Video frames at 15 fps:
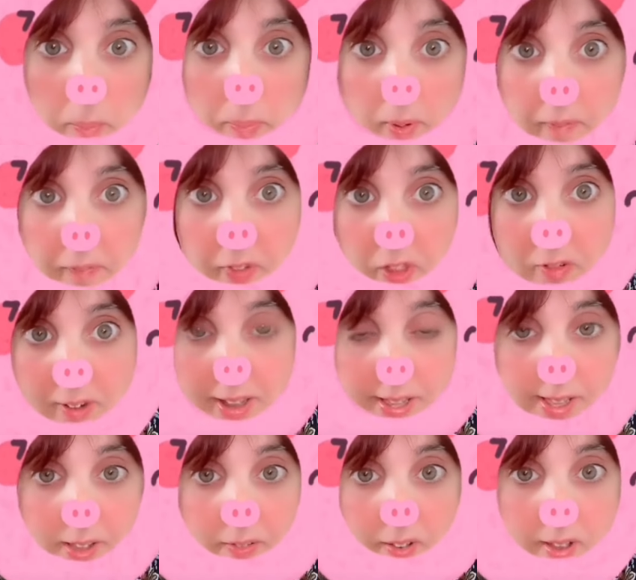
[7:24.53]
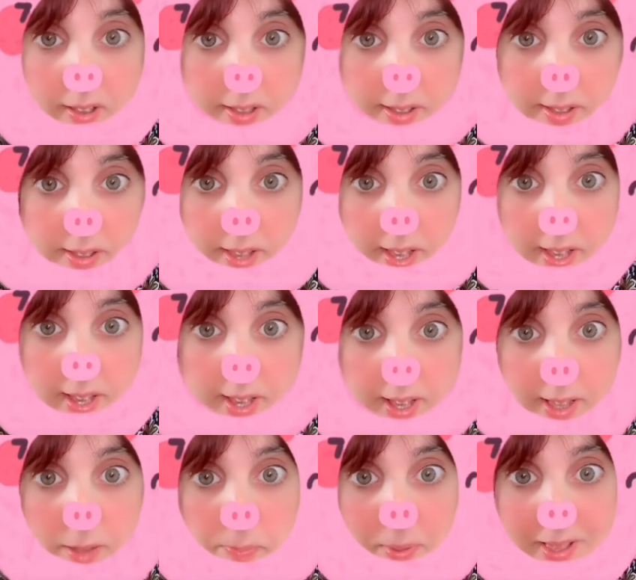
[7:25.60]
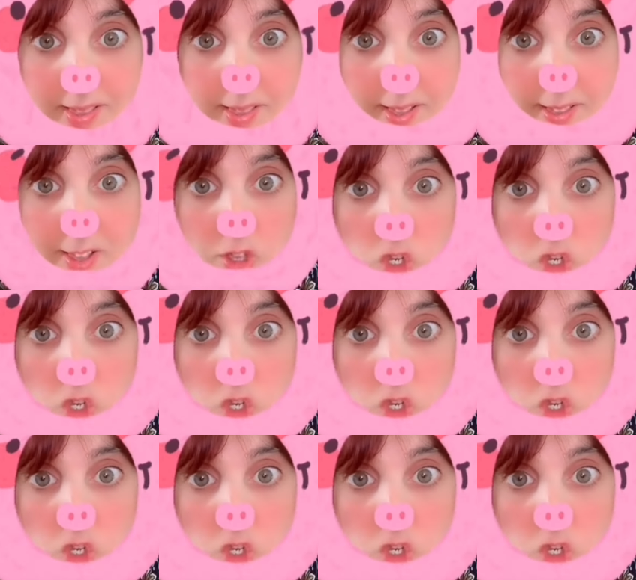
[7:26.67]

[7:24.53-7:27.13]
but for the rest of us, it's business as